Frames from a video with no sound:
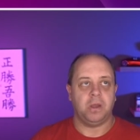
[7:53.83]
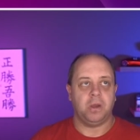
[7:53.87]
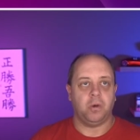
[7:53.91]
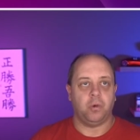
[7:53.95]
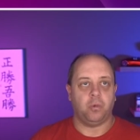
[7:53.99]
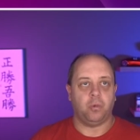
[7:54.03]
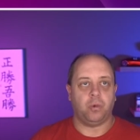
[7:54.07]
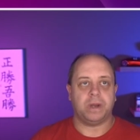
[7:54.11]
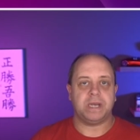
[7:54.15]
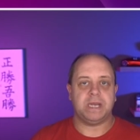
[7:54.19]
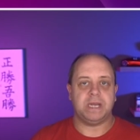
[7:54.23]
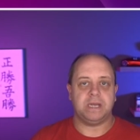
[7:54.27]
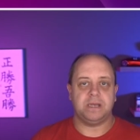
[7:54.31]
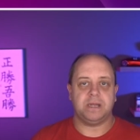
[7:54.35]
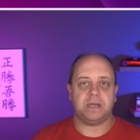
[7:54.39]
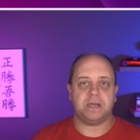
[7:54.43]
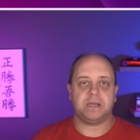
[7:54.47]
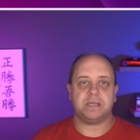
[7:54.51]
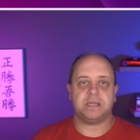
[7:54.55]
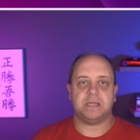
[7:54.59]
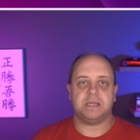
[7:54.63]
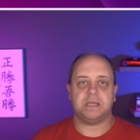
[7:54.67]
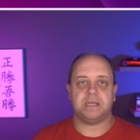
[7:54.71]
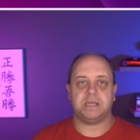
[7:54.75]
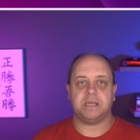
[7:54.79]
what it
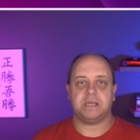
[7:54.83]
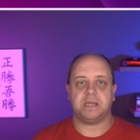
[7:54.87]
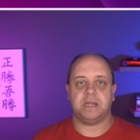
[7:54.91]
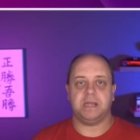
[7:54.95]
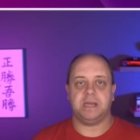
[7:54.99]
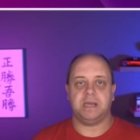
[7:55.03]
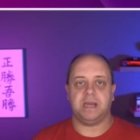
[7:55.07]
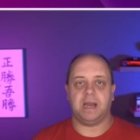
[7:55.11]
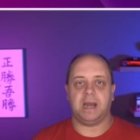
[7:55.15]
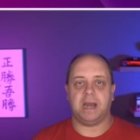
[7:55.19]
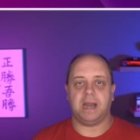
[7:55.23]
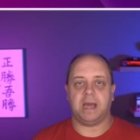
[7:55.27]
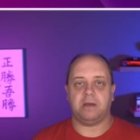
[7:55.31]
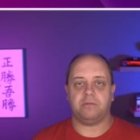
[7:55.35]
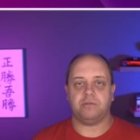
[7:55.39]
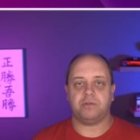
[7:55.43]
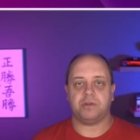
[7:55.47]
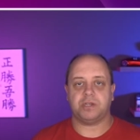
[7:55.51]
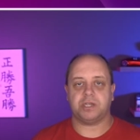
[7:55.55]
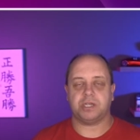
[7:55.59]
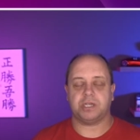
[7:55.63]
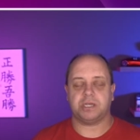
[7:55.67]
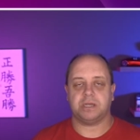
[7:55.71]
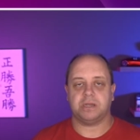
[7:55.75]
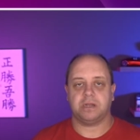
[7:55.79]
does is it
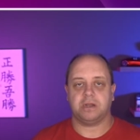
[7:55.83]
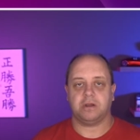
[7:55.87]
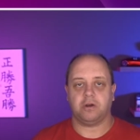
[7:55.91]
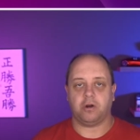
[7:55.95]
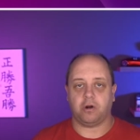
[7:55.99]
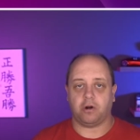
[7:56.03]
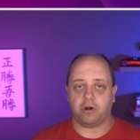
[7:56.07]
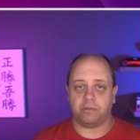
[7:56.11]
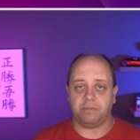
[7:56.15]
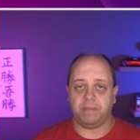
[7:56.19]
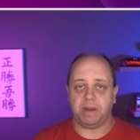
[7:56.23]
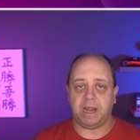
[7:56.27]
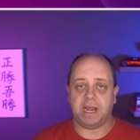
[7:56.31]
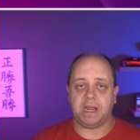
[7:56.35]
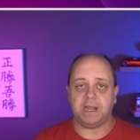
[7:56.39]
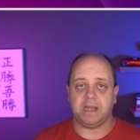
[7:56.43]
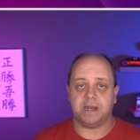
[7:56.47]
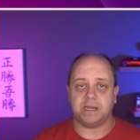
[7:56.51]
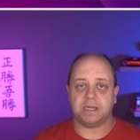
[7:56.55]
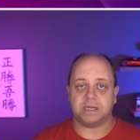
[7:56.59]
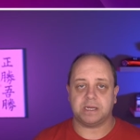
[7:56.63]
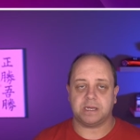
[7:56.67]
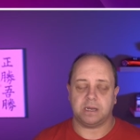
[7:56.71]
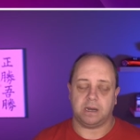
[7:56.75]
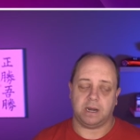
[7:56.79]
allows car
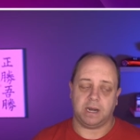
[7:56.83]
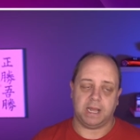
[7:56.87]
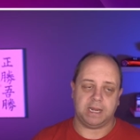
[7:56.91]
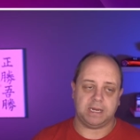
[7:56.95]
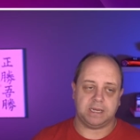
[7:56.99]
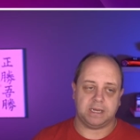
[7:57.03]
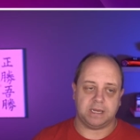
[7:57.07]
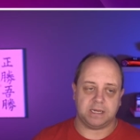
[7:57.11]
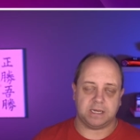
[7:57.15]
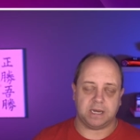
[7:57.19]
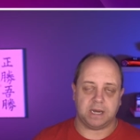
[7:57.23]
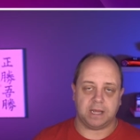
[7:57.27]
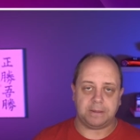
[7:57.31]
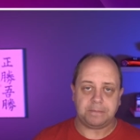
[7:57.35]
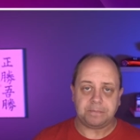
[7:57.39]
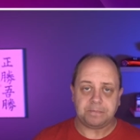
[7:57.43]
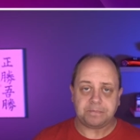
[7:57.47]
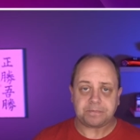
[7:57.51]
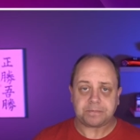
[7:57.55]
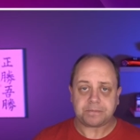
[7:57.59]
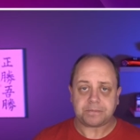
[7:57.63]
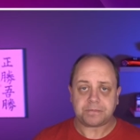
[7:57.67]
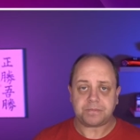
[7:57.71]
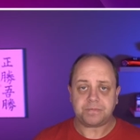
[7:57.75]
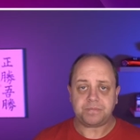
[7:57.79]
makers like Tesla
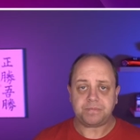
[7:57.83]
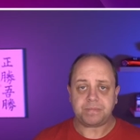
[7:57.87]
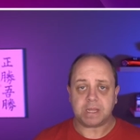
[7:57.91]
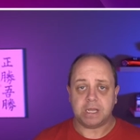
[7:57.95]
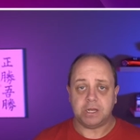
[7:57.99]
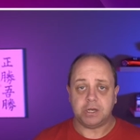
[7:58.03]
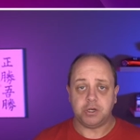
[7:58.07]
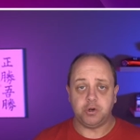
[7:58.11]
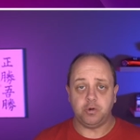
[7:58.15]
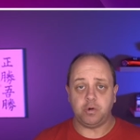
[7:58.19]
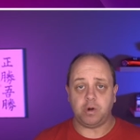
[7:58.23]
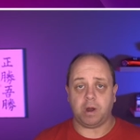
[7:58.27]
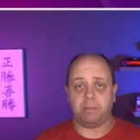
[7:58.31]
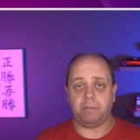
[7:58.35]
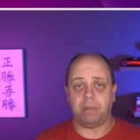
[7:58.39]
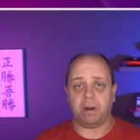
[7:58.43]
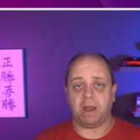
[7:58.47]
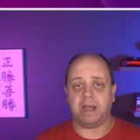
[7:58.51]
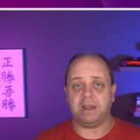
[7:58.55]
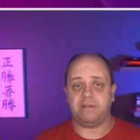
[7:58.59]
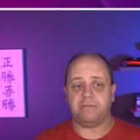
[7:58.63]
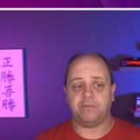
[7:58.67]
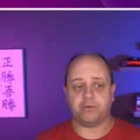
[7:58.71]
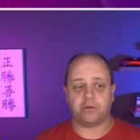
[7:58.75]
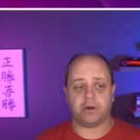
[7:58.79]
to
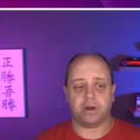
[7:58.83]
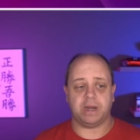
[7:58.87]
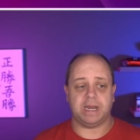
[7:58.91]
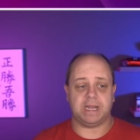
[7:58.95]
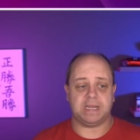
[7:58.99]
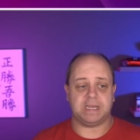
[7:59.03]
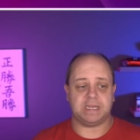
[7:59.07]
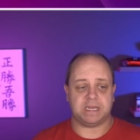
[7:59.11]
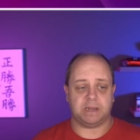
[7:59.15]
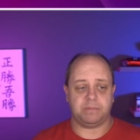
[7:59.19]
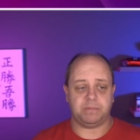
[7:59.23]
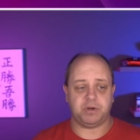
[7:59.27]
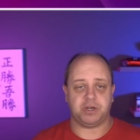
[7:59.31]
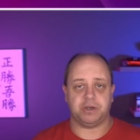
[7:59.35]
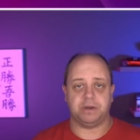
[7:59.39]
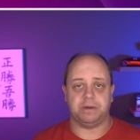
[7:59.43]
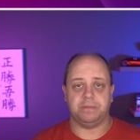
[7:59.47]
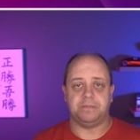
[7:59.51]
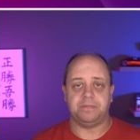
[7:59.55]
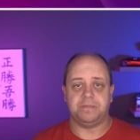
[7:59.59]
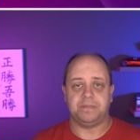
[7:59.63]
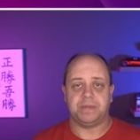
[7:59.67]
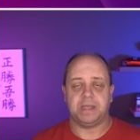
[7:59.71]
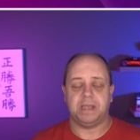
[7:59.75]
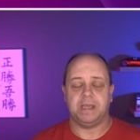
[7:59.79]
apply for an exception.
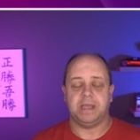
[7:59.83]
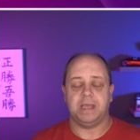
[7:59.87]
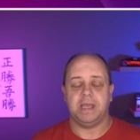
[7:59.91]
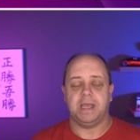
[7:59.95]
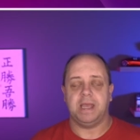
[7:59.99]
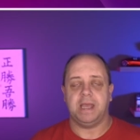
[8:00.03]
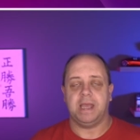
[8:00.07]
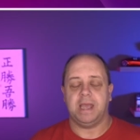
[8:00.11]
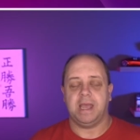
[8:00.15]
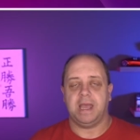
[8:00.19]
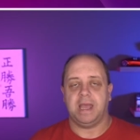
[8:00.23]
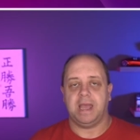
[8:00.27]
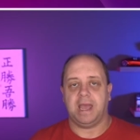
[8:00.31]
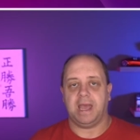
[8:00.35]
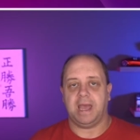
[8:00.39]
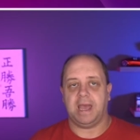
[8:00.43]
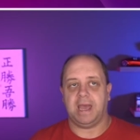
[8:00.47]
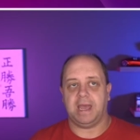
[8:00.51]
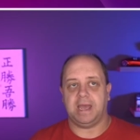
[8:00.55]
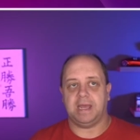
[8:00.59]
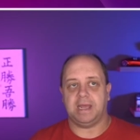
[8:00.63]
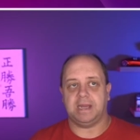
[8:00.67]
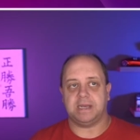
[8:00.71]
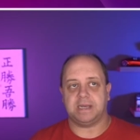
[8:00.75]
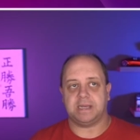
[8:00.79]

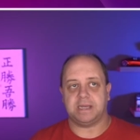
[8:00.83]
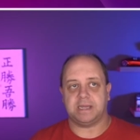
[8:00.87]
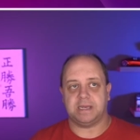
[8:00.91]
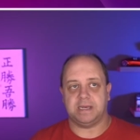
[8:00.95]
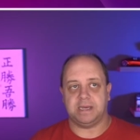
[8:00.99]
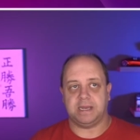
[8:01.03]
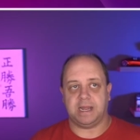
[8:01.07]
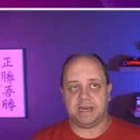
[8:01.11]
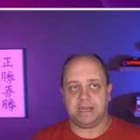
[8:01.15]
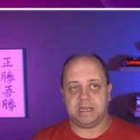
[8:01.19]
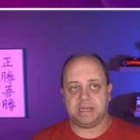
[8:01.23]
And that